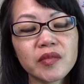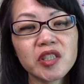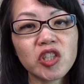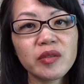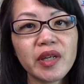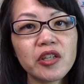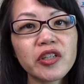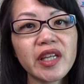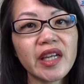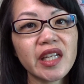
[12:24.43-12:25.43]
try to buy
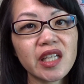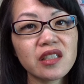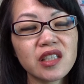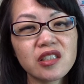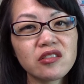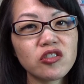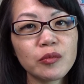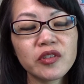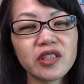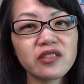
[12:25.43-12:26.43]
organic. Like
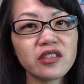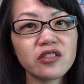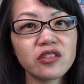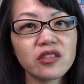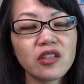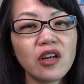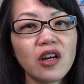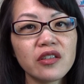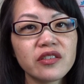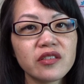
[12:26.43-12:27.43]
drumsticks just
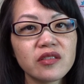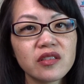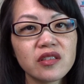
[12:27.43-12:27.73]
cost,